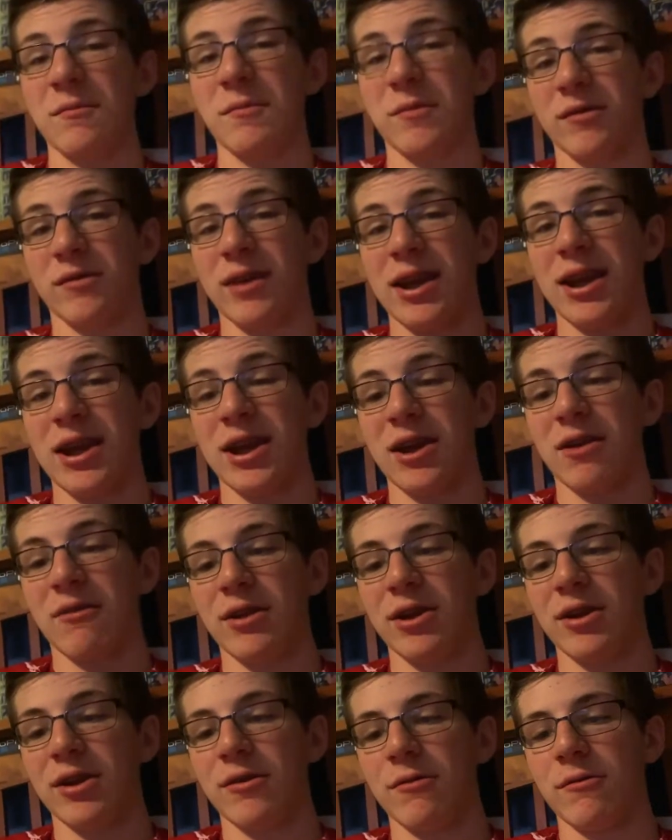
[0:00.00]
Morant
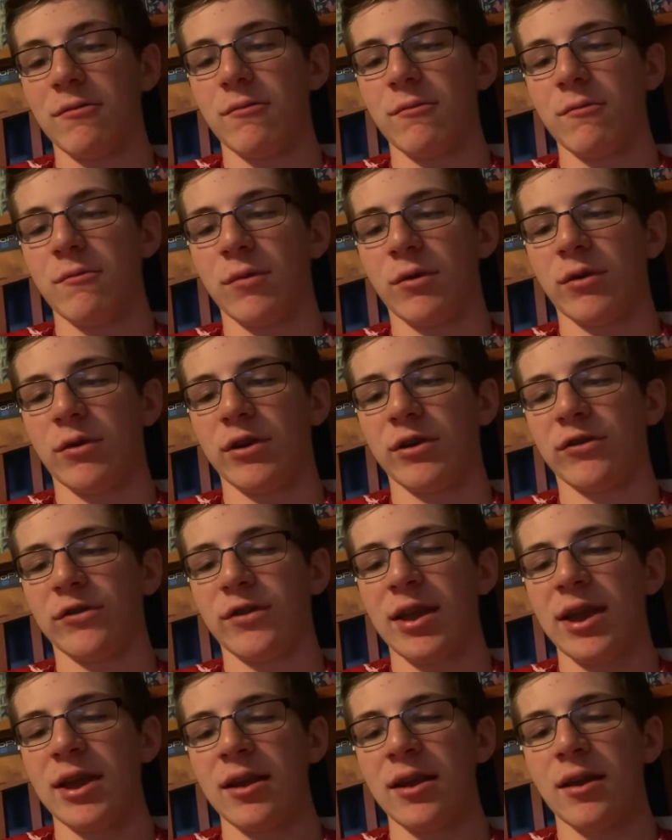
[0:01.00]
going to Murray
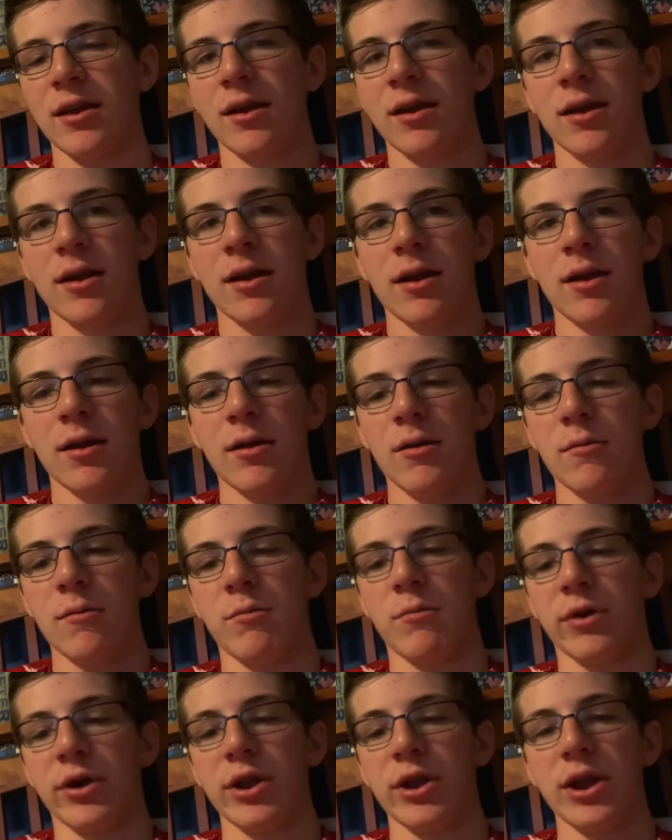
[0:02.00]
State,
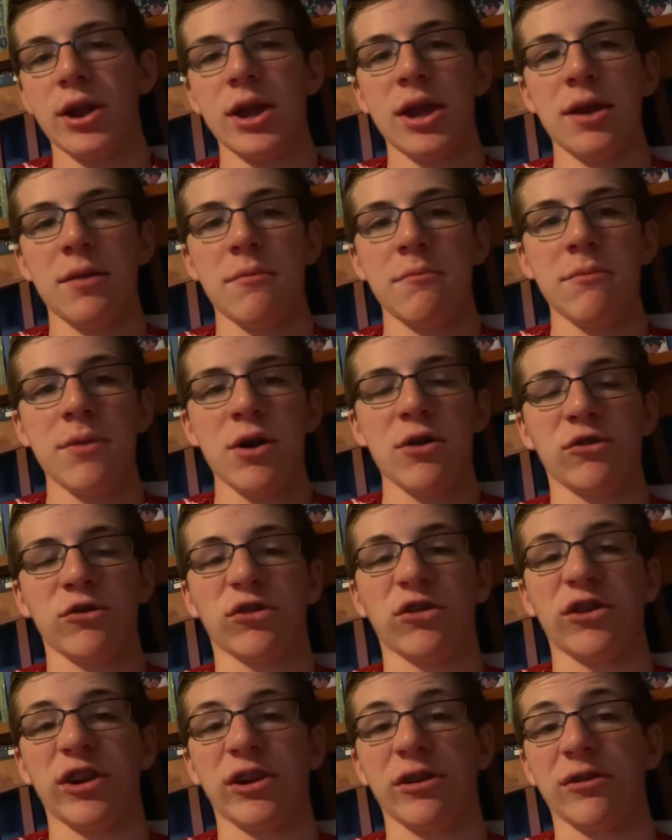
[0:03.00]
but in
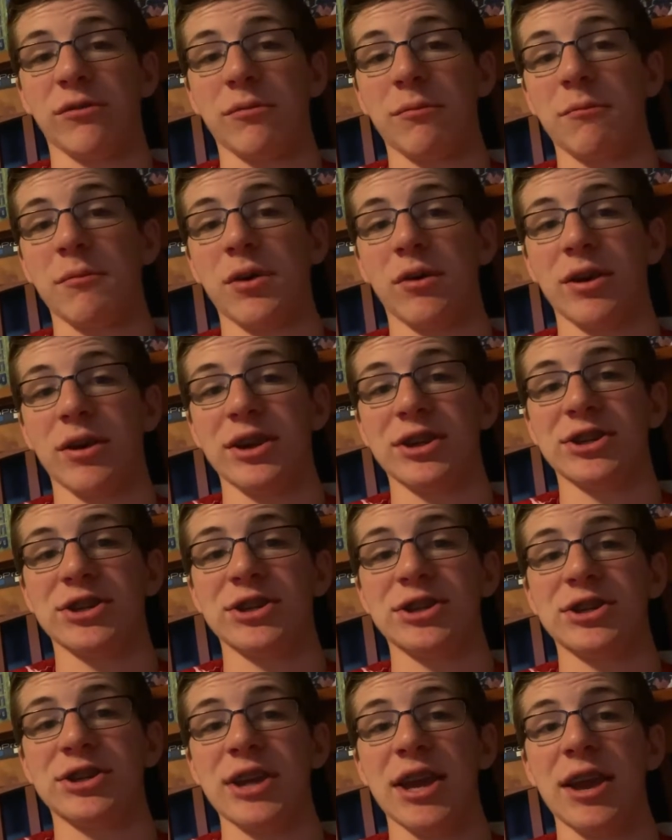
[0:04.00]
most years, Murray
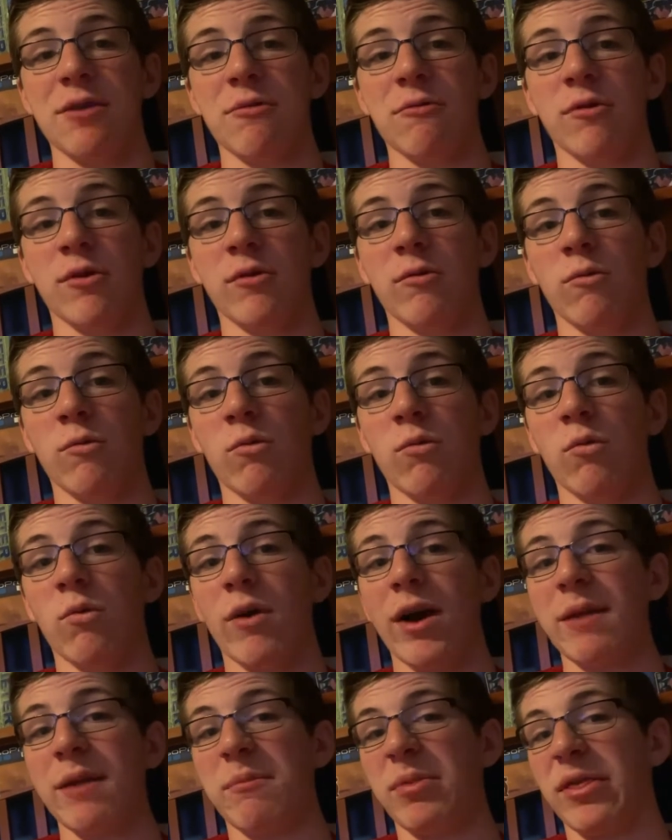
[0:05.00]
State would
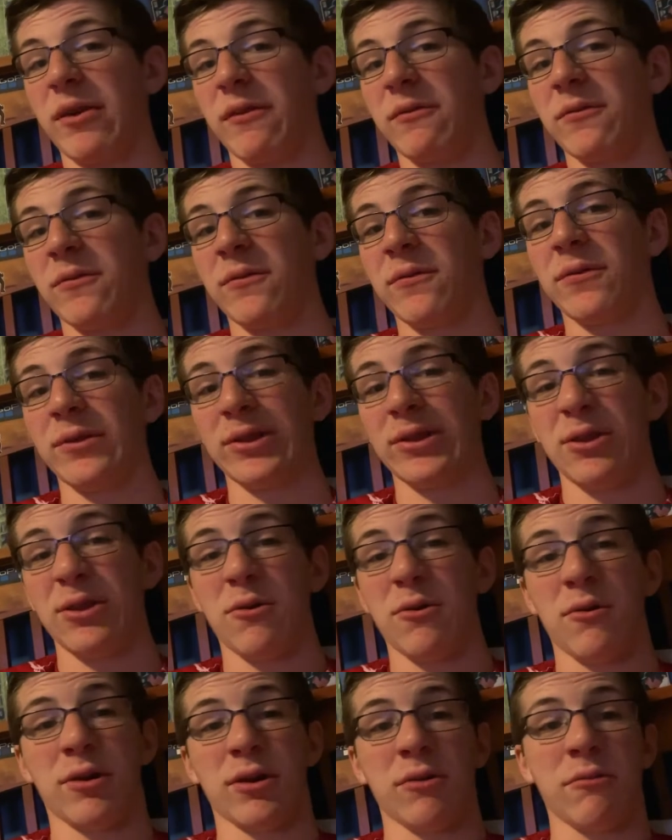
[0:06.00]
wipe the
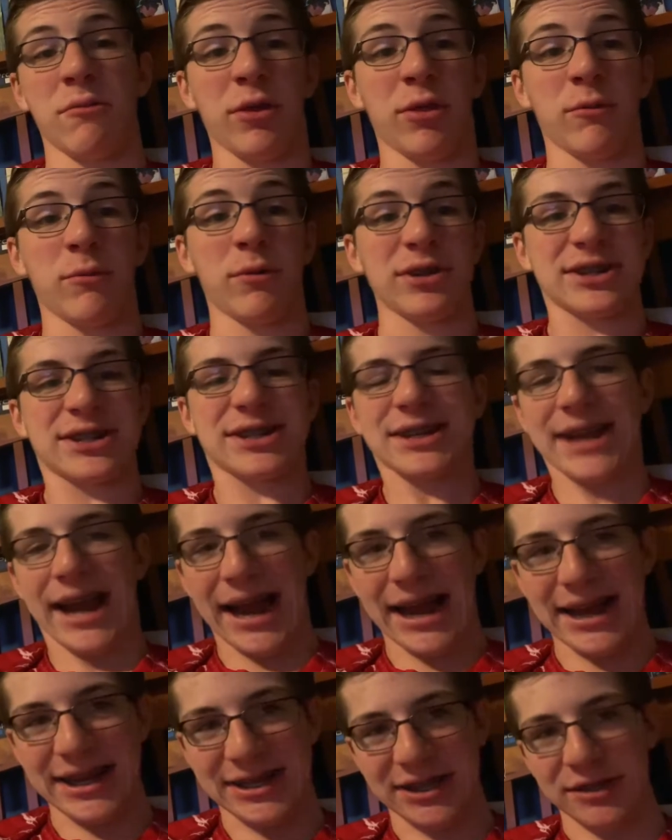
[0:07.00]
floor with
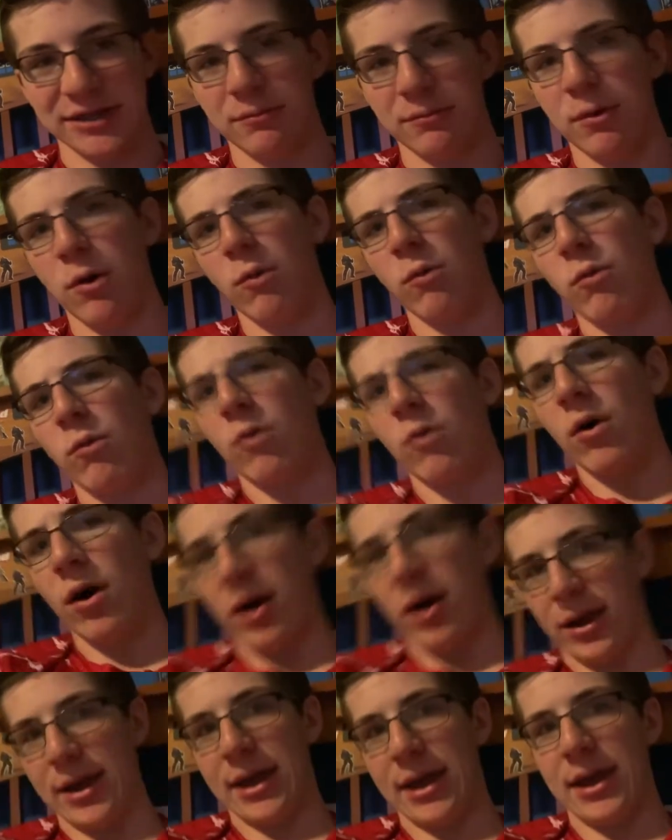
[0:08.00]

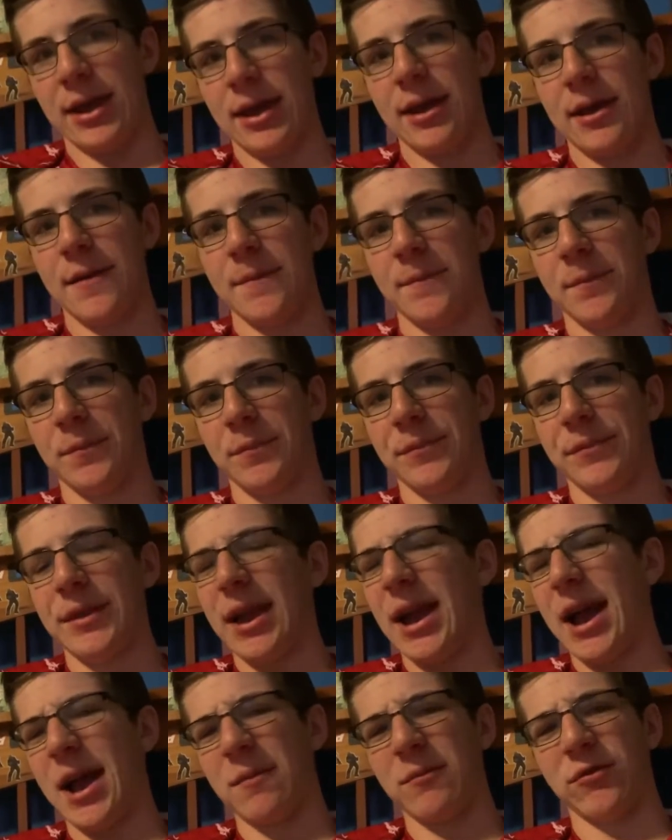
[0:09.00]
Wisconsin-Milwaukee.
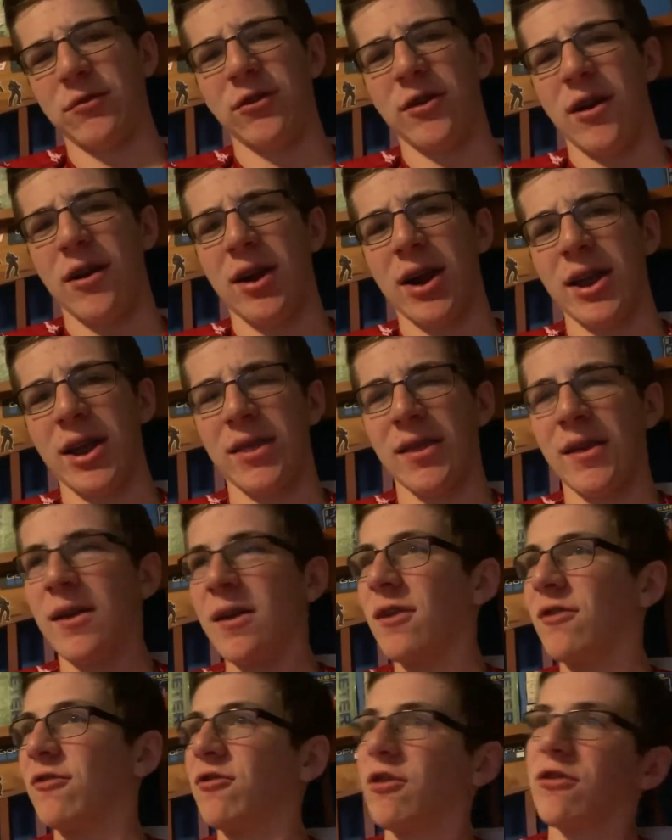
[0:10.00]
I'm sorry,
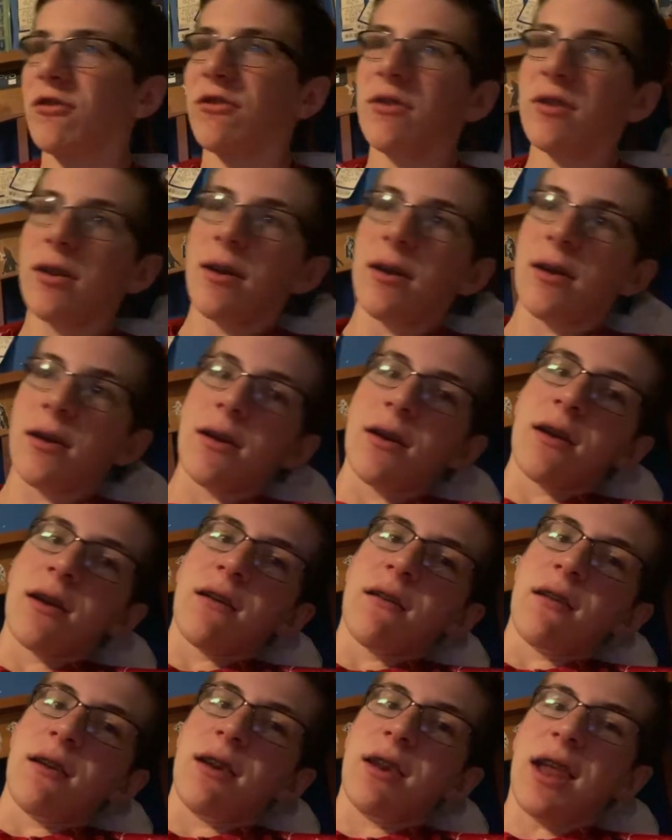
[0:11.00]
they're just
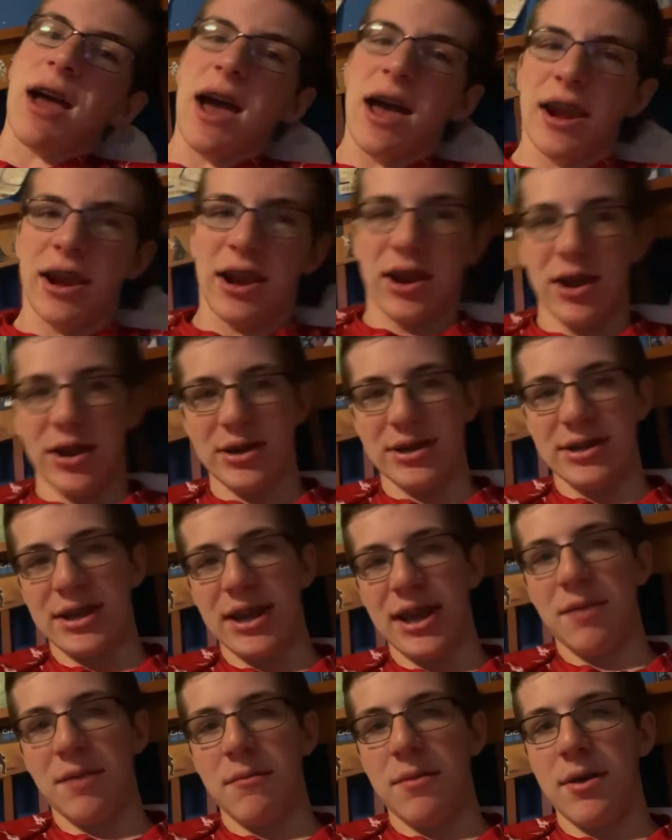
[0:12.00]
not a good
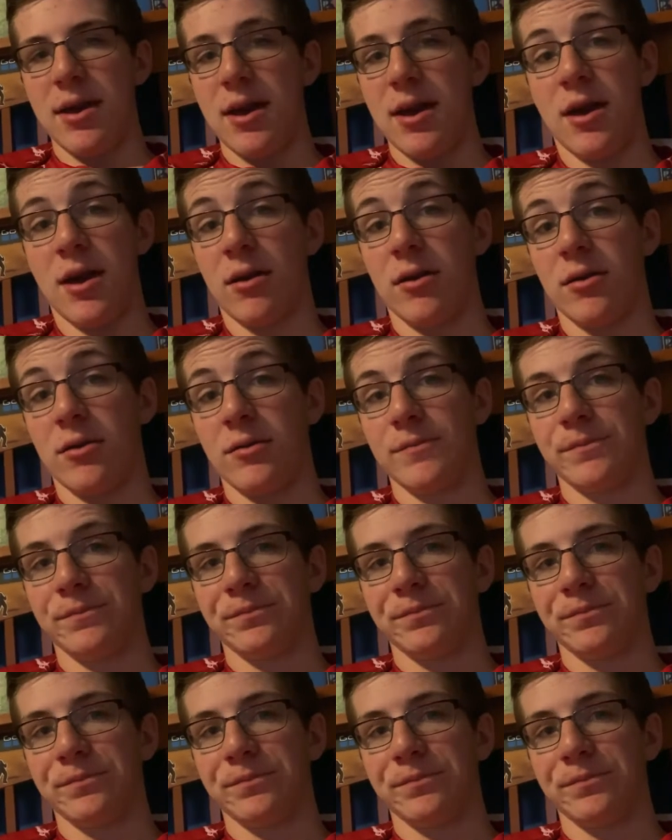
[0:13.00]
team at all.